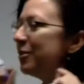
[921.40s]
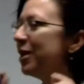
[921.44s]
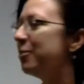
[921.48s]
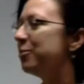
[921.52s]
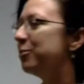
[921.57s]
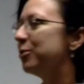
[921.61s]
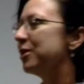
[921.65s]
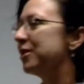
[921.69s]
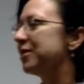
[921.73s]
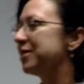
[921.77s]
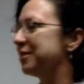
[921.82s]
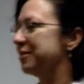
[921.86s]
come
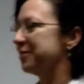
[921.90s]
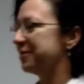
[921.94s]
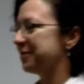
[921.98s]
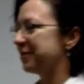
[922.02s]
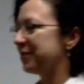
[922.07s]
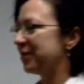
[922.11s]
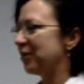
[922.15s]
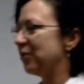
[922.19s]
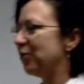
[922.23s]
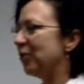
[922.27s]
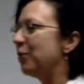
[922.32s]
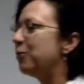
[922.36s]
up with?
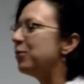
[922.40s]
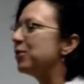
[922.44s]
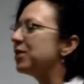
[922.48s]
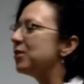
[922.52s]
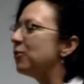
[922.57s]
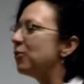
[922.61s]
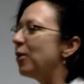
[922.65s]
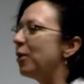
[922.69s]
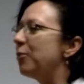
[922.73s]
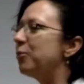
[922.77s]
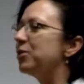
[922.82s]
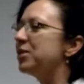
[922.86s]
What
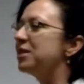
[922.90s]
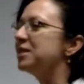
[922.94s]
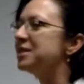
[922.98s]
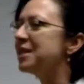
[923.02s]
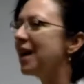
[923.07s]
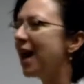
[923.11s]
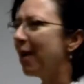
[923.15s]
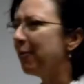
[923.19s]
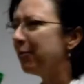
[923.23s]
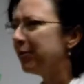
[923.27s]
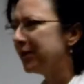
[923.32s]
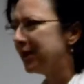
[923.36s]
were the
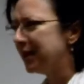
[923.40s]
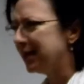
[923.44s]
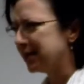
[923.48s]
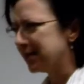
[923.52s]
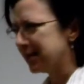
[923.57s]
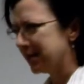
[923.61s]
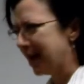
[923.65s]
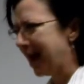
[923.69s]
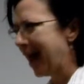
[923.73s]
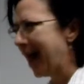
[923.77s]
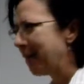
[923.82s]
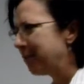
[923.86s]
top
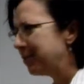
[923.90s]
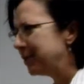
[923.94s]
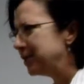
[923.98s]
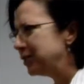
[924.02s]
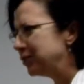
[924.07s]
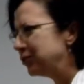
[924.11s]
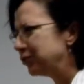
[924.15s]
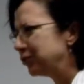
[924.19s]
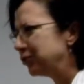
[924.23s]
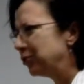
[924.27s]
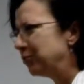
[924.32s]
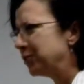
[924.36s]
things that happened
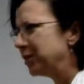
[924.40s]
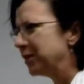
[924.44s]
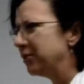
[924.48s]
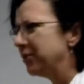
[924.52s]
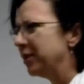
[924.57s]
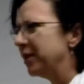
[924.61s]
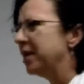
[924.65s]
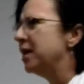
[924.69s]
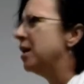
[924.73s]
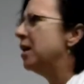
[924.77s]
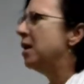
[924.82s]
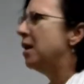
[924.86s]
in your group that you
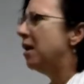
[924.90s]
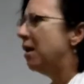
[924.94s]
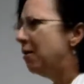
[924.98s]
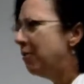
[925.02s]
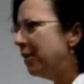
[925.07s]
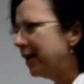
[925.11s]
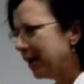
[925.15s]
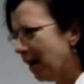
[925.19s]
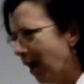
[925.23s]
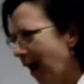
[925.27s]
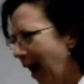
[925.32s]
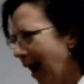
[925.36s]
went, oh
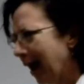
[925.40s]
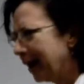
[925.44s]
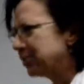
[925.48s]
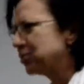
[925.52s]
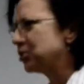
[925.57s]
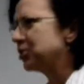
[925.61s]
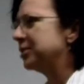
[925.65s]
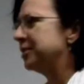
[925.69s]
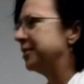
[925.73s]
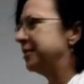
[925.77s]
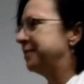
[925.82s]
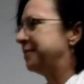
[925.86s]
my
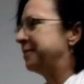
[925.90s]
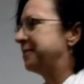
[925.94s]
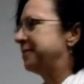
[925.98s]
gosh?